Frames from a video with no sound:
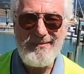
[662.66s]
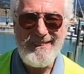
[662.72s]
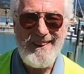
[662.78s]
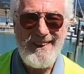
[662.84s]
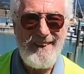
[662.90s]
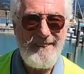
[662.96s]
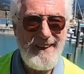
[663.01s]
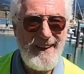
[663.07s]

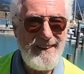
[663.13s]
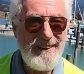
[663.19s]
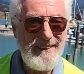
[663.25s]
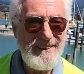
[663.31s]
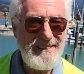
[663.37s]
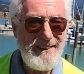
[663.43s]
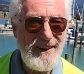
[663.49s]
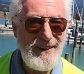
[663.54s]
then
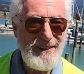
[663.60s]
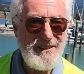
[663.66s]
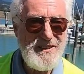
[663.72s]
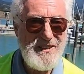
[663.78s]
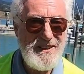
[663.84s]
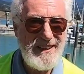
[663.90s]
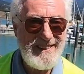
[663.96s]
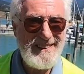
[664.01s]
on a
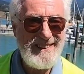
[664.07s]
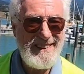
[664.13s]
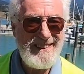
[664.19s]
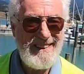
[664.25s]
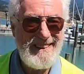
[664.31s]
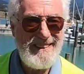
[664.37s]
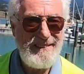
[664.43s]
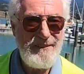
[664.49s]
signal,
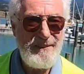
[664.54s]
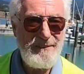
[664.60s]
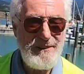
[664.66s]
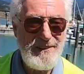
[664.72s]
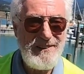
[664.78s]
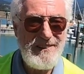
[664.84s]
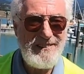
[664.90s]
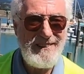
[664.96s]
when we
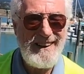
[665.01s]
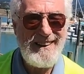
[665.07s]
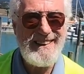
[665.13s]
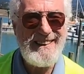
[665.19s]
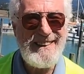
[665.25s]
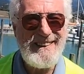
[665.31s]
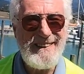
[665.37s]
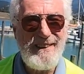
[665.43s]
were all
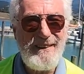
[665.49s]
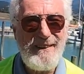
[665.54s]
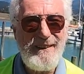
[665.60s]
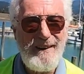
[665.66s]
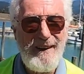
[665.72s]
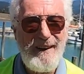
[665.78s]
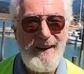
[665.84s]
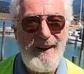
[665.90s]
ready,
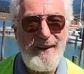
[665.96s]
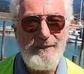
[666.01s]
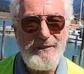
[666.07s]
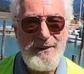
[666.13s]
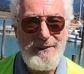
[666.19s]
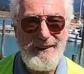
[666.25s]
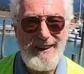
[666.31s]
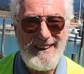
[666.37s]
off
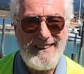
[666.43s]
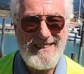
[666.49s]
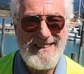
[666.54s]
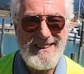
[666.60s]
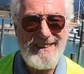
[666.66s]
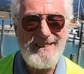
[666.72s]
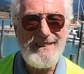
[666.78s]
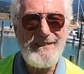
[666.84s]
we went.
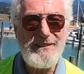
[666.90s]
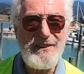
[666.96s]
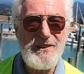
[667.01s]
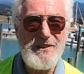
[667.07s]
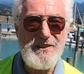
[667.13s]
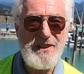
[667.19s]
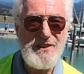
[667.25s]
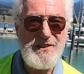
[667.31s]
Of
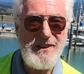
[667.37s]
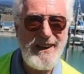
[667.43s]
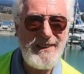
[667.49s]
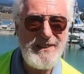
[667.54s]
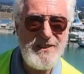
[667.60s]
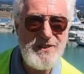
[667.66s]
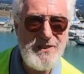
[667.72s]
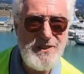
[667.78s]
course, they tried
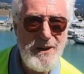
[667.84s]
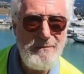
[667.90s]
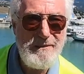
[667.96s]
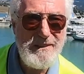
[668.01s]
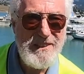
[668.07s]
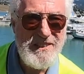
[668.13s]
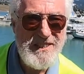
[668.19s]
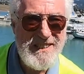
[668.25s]
to stop us.